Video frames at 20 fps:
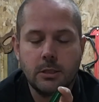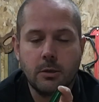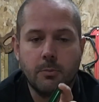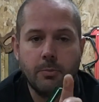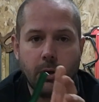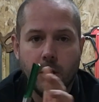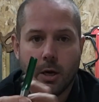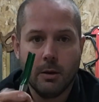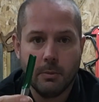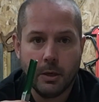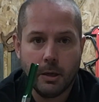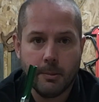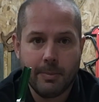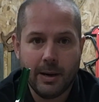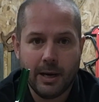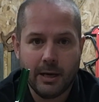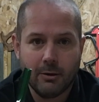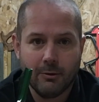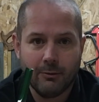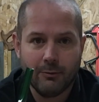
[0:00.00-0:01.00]
to buy them in a
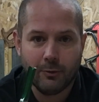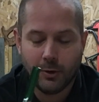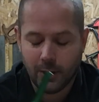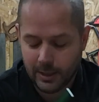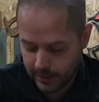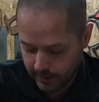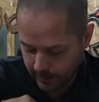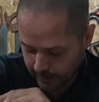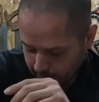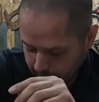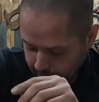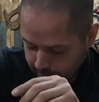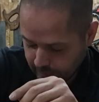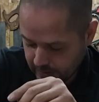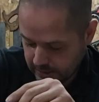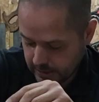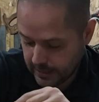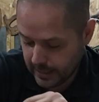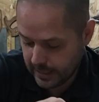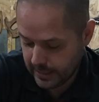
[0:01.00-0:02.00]
pack of 3.
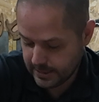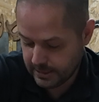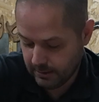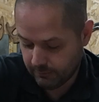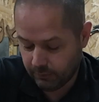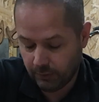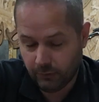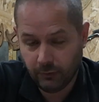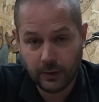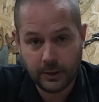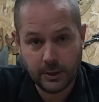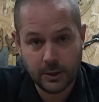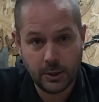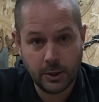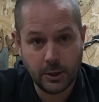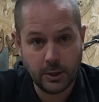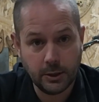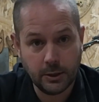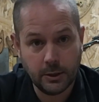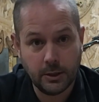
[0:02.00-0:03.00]
So there's everything that you're